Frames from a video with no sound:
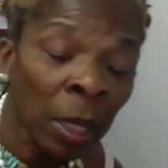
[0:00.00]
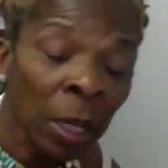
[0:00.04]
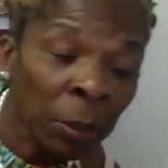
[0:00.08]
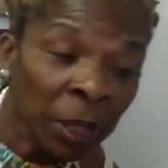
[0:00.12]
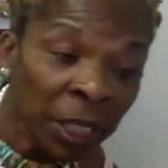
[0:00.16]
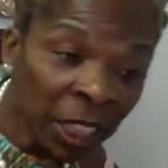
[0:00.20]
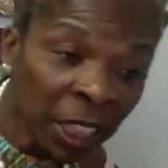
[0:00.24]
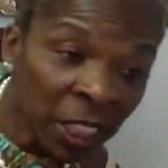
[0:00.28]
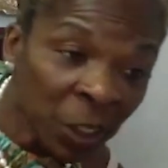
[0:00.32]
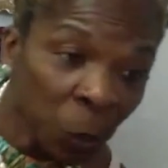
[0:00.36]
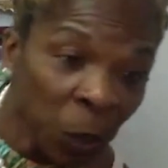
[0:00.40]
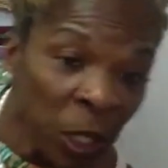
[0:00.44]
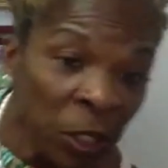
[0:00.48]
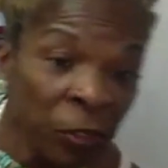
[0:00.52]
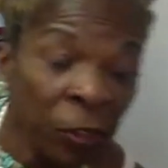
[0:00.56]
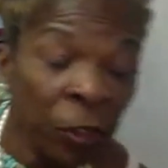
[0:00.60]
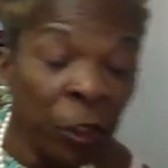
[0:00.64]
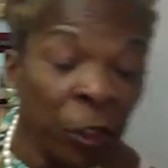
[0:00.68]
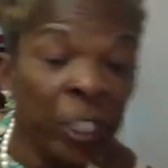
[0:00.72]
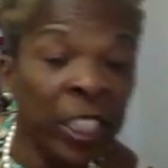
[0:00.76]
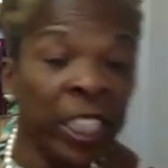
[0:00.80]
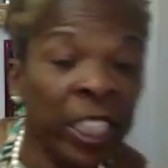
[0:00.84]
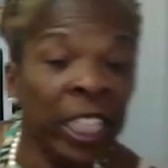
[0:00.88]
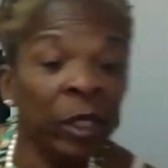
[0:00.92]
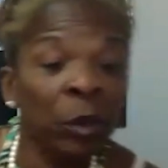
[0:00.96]
Because we
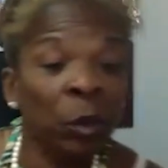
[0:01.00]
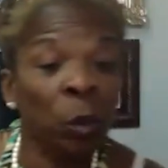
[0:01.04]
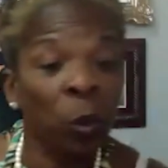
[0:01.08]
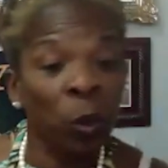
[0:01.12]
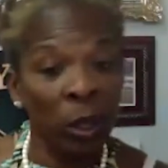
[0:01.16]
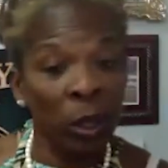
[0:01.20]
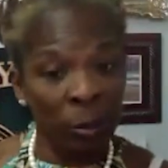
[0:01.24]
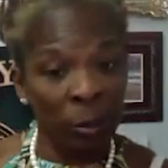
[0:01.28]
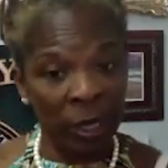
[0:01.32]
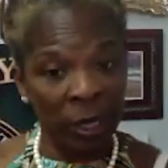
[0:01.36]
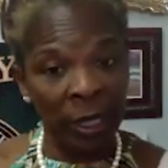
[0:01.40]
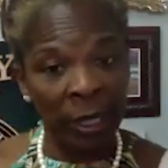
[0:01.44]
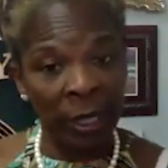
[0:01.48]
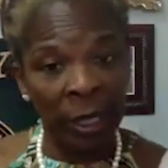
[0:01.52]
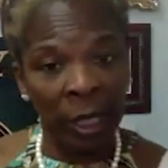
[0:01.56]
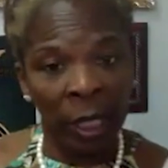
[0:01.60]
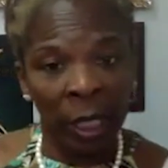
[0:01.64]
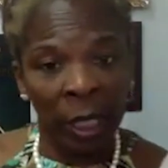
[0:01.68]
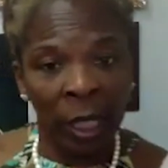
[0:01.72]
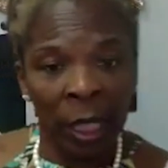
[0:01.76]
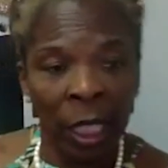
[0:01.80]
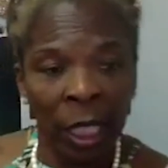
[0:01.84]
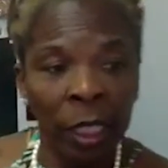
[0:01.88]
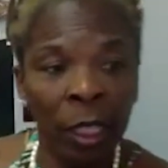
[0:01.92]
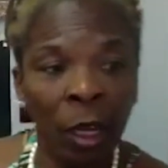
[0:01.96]
forget women,
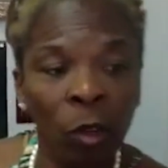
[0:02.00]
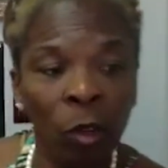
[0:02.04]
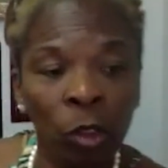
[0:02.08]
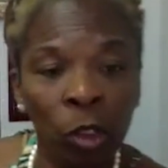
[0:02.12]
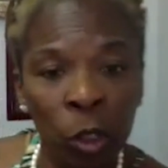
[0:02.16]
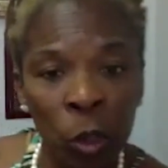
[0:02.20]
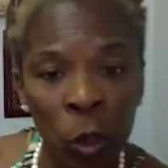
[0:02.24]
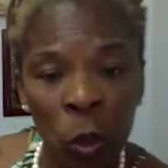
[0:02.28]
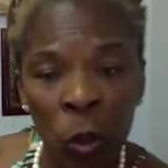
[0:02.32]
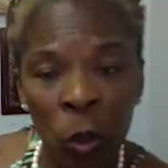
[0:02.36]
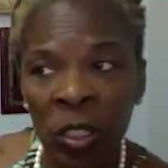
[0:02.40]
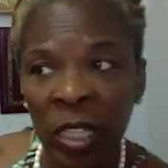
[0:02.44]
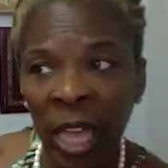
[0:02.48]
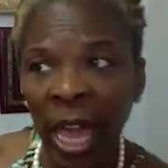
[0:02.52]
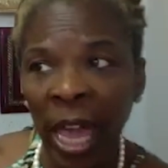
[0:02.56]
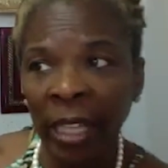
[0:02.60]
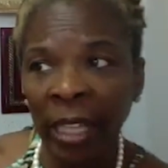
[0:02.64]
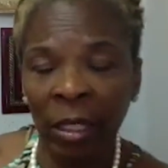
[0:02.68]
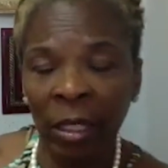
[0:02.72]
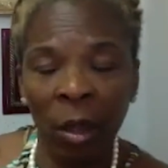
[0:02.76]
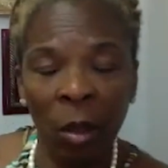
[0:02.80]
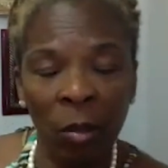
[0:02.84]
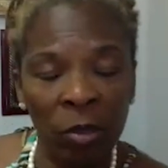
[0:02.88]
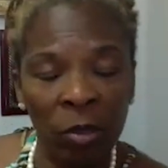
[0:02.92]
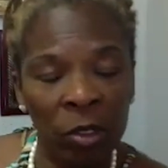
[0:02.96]
and I'll use
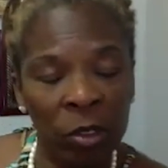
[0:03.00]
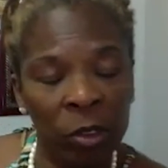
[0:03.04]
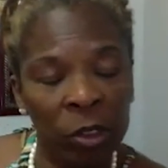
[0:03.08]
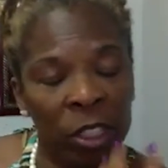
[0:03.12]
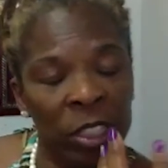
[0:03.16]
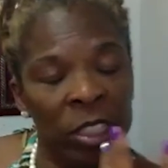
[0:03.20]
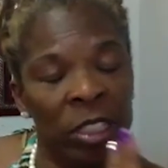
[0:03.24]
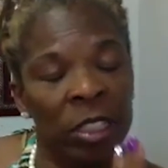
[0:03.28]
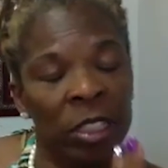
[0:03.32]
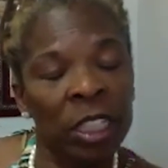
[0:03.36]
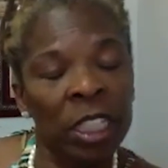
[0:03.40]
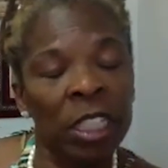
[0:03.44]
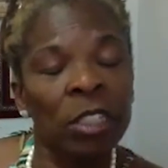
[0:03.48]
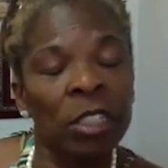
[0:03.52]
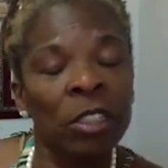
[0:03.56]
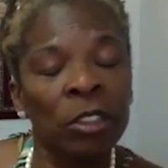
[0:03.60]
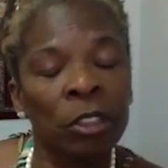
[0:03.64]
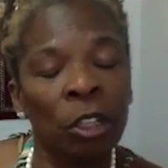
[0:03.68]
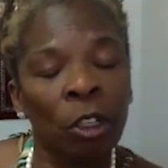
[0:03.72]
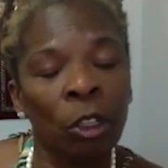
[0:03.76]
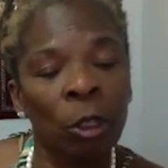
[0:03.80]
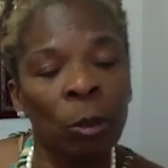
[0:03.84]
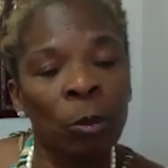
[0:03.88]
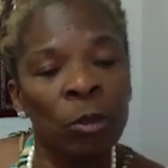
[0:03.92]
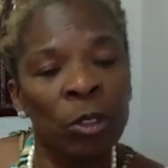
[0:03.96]
these
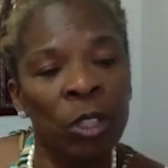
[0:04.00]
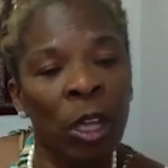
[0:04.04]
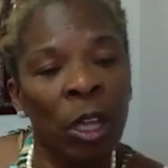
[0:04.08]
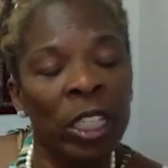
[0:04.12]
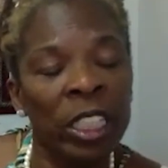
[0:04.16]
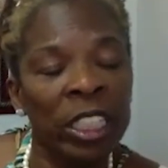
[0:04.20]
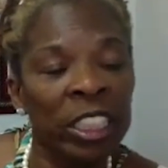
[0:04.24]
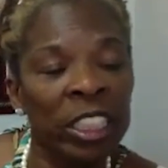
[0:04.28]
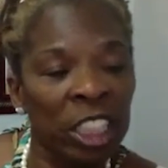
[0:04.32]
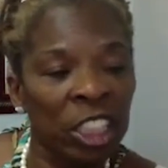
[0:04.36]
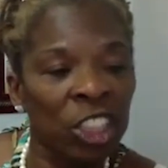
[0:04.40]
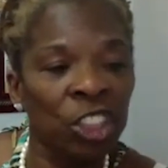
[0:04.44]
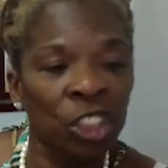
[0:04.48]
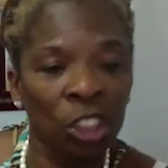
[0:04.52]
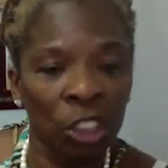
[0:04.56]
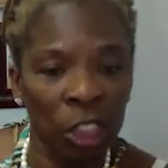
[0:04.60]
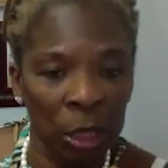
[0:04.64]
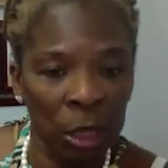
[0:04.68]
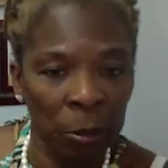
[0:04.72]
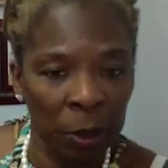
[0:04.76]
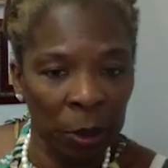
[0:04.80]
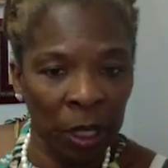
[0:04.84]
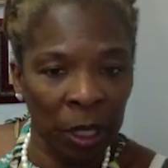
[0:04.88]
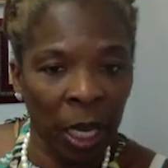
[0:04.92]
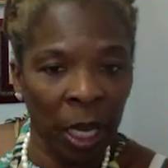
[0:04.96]
terms
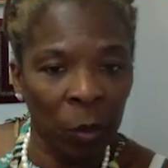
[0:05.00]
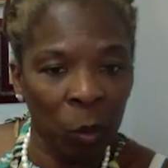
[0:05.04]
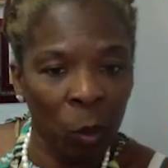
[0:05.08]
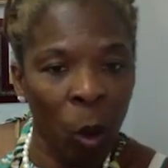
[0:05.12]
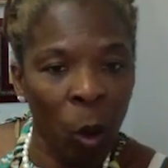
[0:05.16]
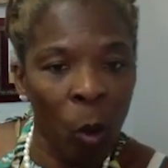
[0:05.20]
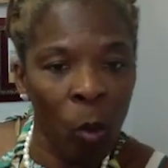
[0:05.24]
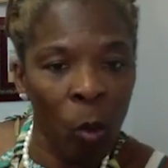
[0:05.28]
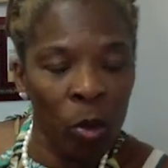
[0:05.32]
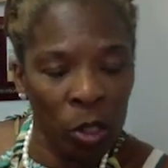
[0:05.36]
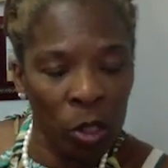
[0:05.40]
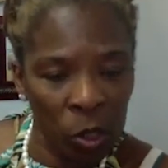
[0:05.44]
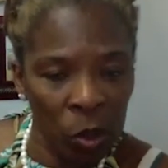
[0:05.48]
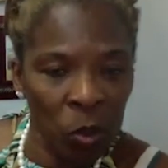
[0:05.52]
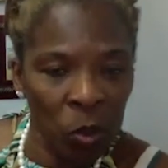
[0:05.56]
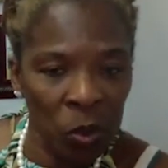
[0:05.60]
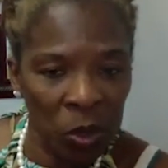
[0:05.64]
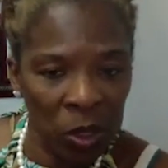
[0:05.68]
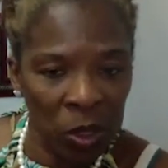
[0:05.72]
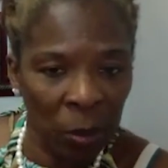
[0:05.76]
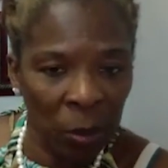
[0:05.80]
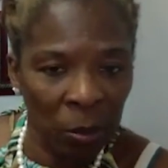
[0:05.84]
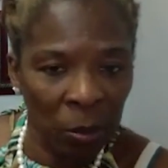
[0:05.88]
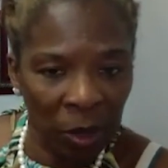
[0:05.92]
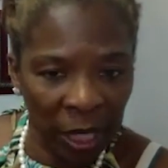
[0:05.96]
initially, but I won't
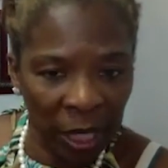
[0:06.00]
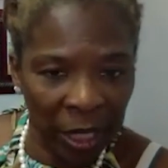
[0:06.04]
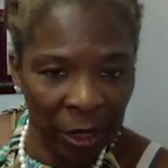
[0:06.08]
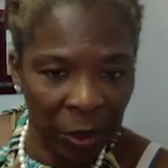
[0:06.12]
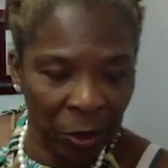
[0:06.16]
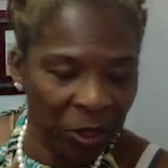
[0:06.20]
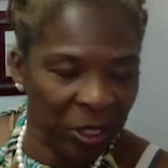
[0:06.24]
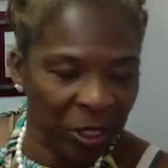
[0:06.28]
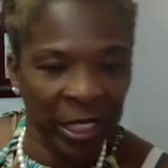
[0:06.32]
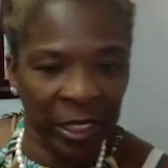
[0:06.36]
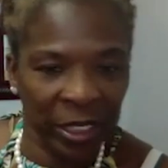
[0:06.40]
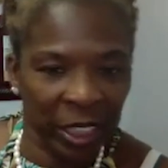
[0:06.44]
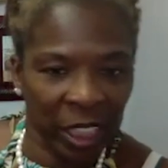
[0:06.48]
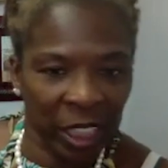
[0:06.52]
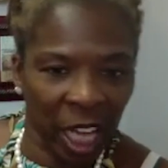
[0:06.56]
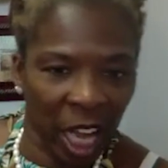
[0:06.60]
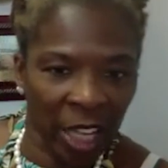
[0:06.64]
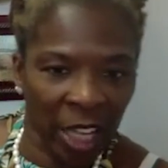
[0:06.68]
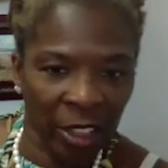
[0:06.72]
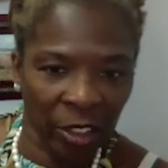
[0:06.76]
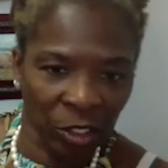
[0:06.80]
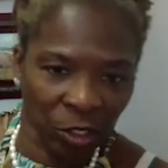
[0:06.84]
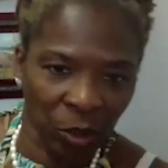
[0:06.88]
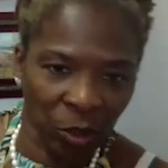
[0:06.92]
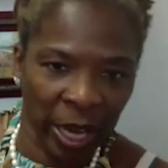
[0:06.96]
use them later. It's like the
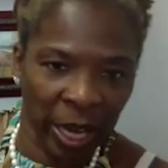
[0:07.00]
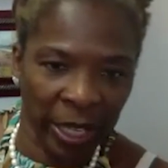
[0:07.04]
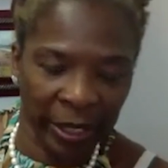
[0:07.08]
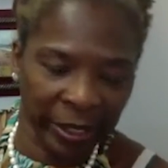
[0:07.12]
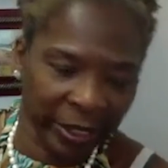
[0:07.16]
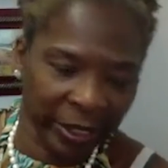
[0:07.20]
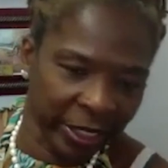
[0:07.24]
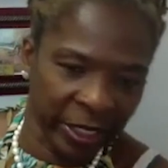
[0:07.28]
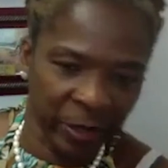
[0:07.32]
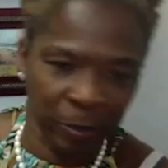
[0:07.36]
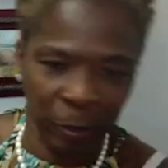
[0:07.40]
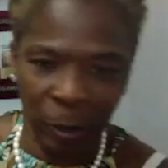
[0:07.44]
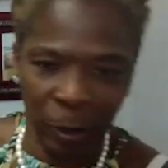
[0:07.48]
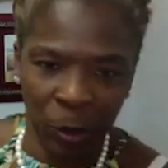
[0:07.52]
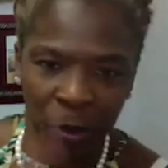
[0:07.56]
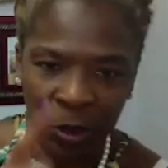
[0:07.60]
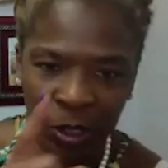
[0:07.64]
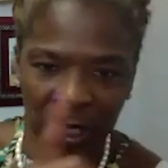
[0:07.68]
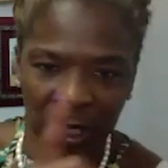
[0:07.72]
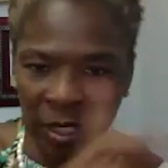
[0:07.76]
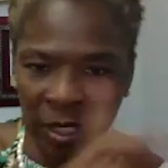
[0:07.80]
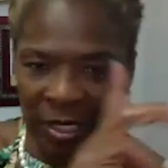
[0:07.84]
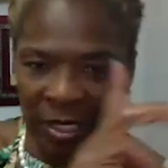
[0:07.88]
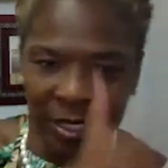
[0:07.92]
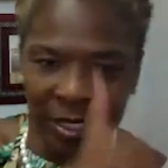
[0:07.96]
contract. This
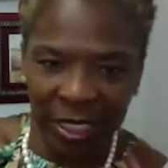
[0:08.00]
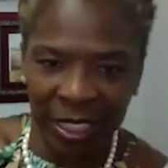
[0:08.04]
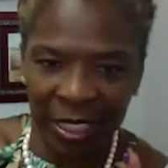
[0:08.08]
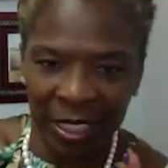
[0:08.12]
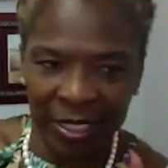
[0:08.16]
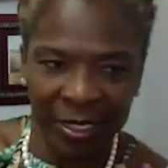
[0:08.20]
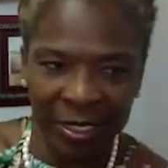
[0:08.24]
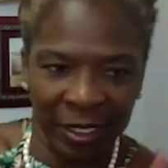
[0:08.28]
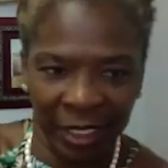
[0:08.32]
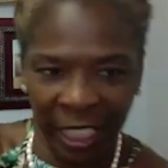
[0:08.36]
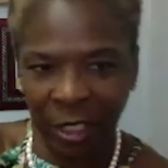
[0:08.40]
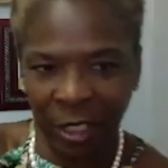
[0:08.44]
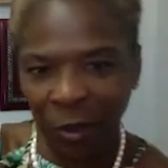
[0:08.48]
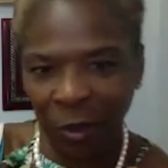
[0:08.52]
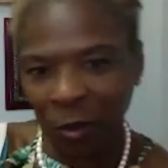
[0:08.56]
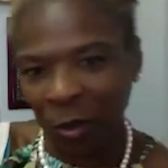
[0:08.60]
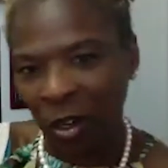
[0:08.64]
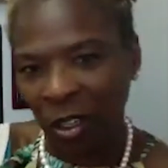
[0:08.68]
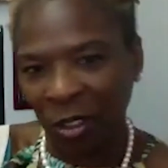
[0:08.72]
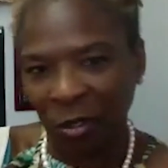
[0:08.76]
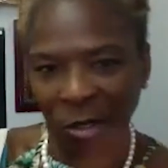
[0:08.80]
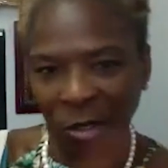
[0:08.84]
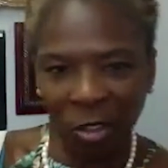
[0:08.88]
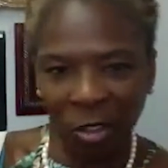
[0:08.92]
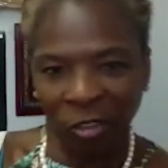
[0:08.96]
person is this, later
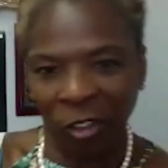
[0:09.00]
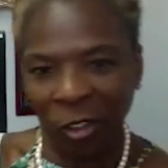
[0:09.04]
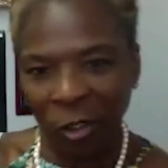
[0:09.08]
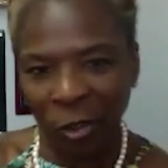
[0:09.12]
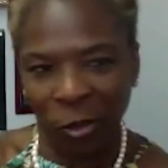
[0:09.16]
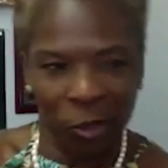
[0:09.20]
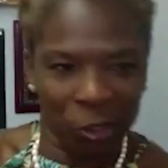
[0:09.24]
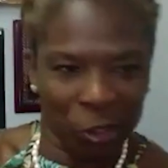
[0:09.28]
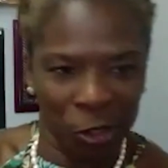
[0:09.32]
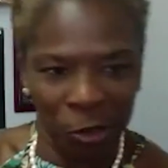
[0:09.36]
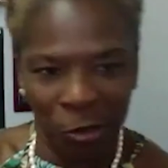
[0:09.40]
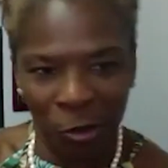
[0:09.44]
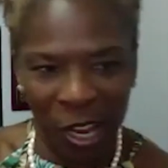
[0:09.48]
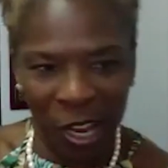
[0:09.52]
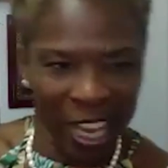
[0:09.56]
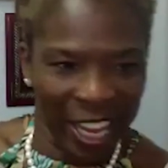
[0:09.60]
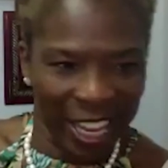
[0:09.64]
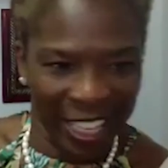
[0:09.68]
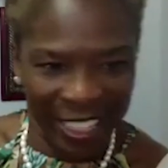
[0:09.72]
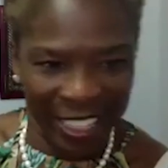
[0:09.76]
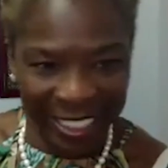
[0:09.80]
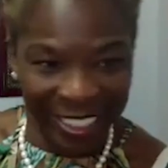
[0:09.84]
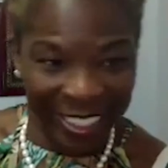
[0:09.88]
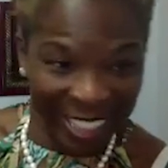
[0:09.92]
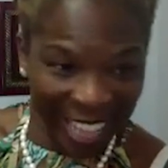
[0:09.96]
on referred to
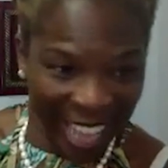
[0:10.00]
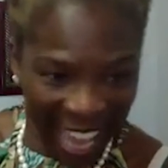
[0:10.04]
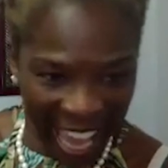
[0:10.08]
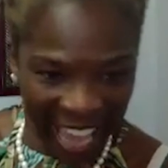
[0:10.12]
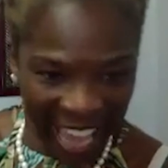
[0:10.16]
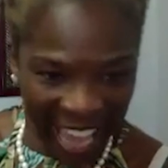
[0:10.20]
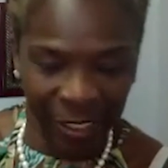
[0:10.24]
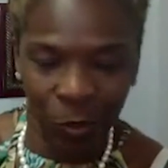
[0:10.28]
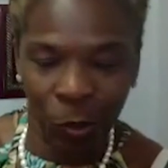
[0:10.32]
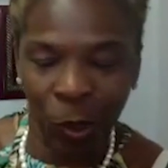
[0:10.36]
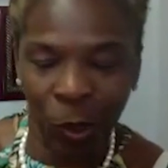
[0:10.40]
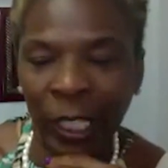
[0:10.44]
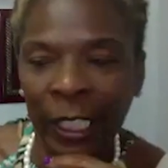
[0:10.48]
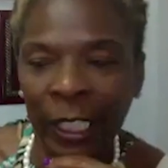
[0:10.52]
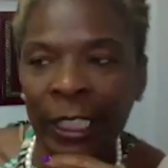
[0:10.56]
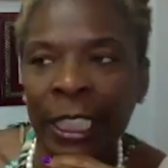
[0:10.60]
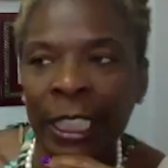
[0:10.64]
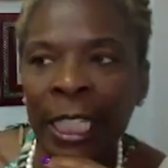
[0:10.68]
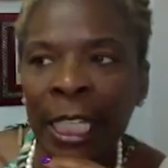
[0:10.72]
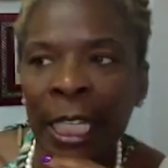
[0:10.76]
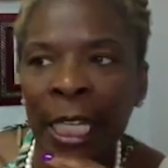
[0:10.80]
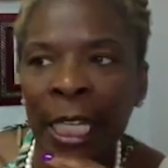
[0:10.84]
as that, right?